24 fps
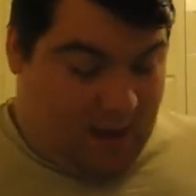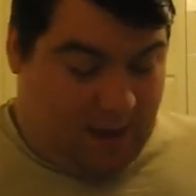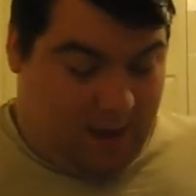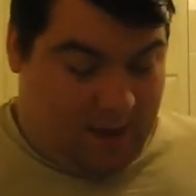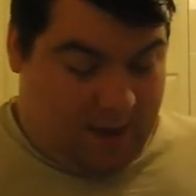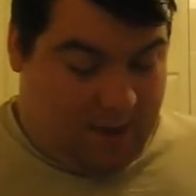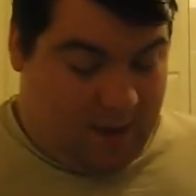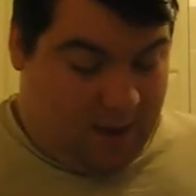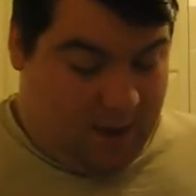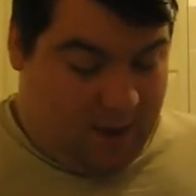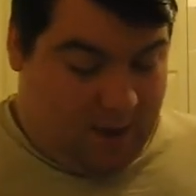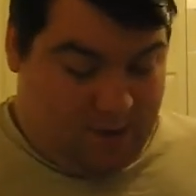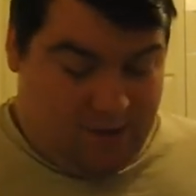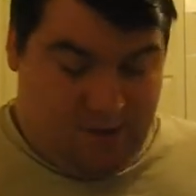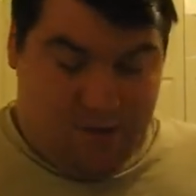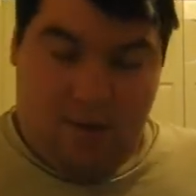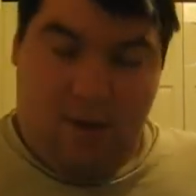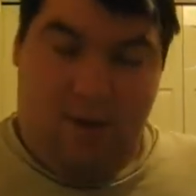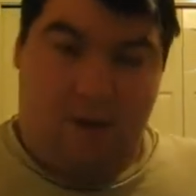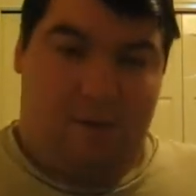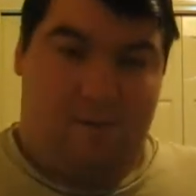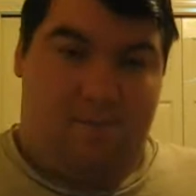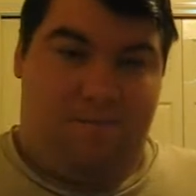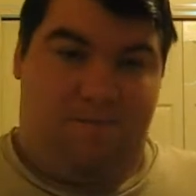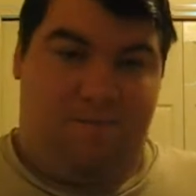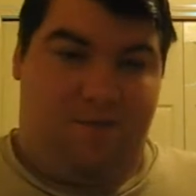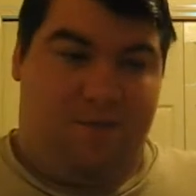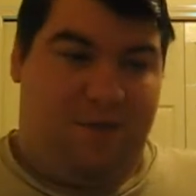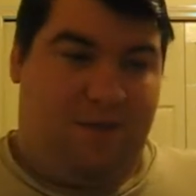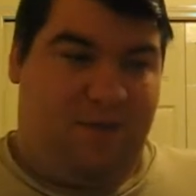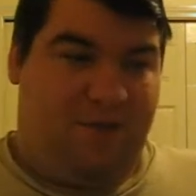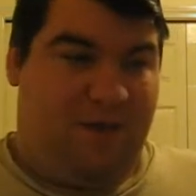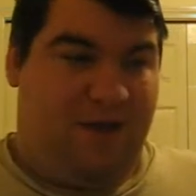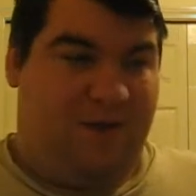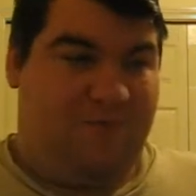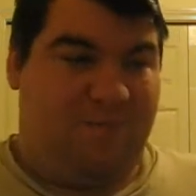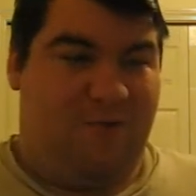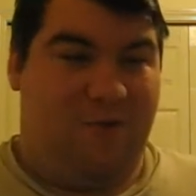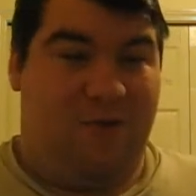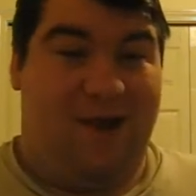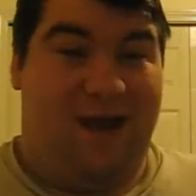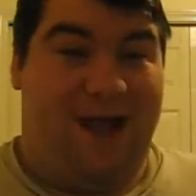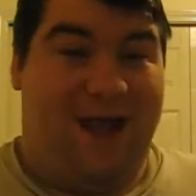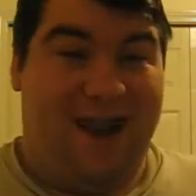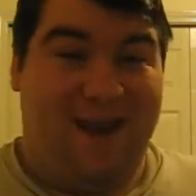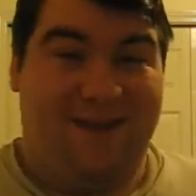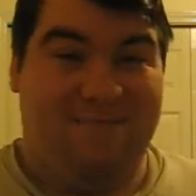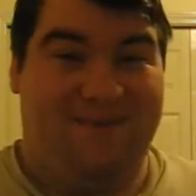I got a lot
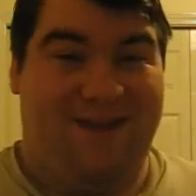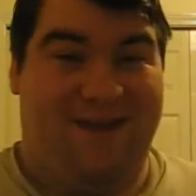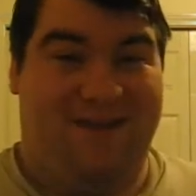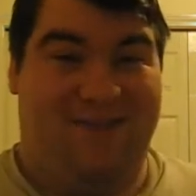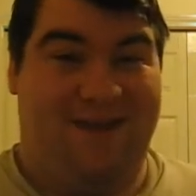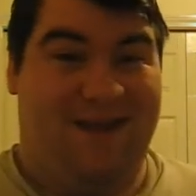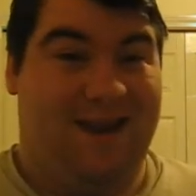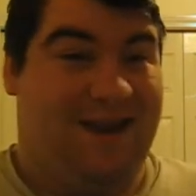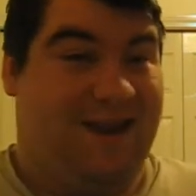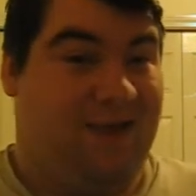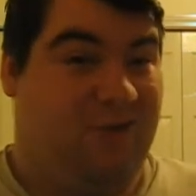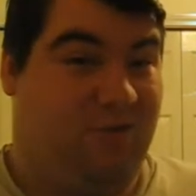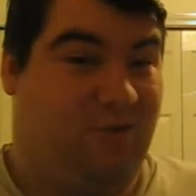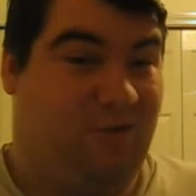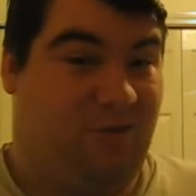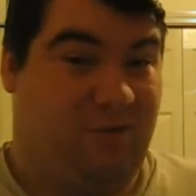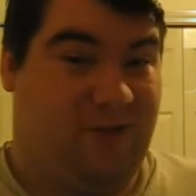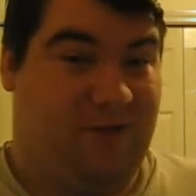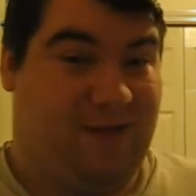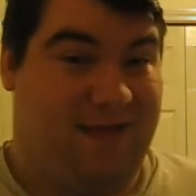more anime than I usually